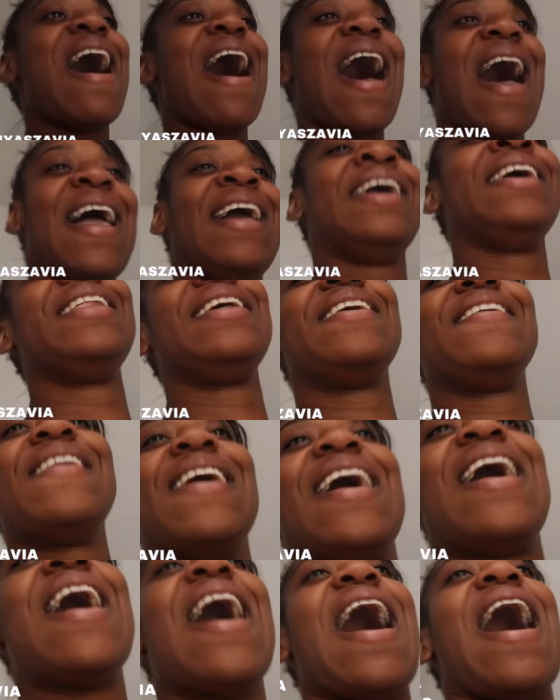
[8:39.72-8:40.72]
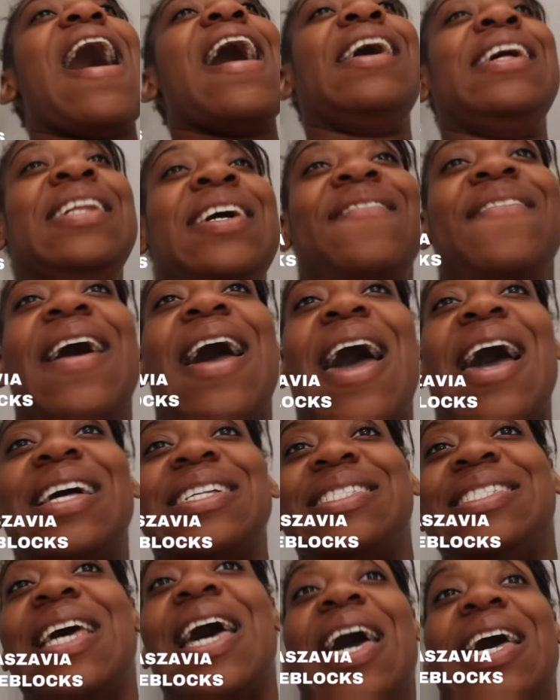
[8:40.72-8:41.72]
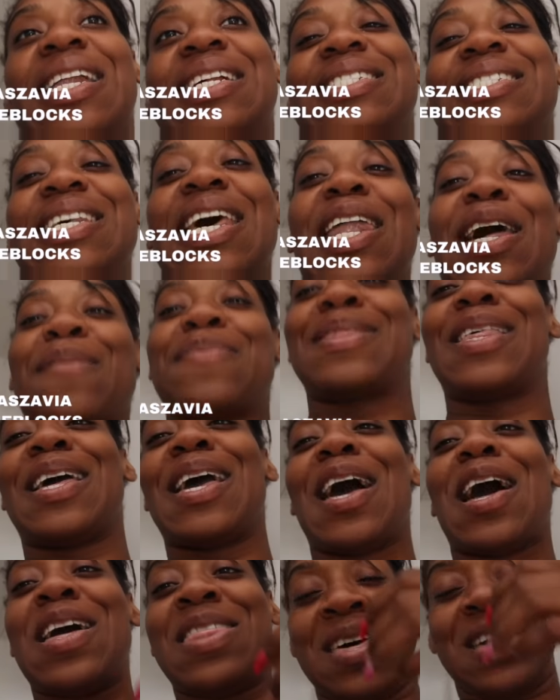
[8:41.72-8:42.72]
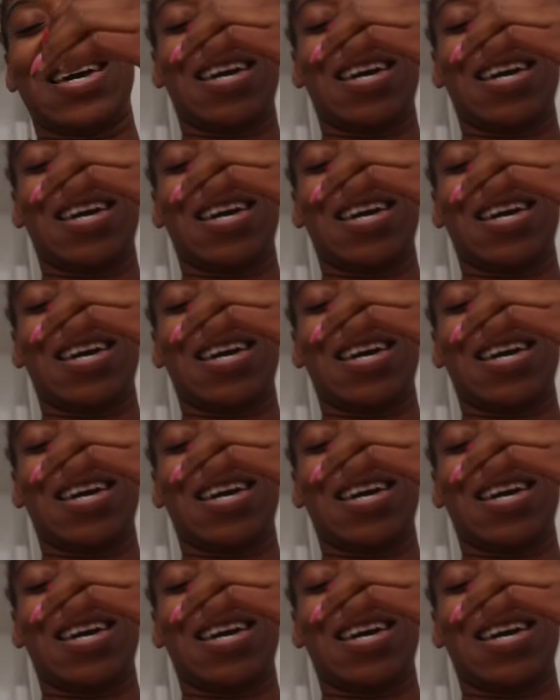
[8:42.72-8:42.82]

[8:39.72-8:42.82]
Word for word: I, I haven't even had time to set up the other